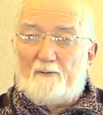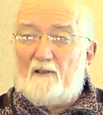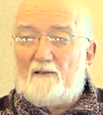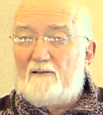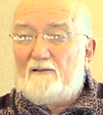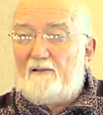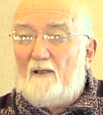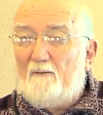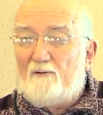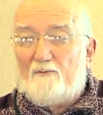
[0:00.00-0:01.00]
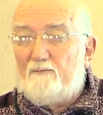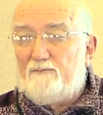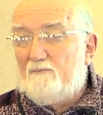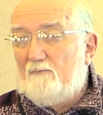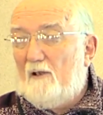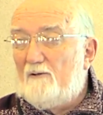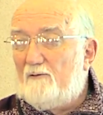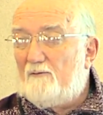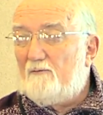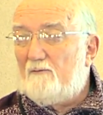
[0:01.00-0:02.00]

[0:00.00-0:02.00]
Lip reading: But that's the same as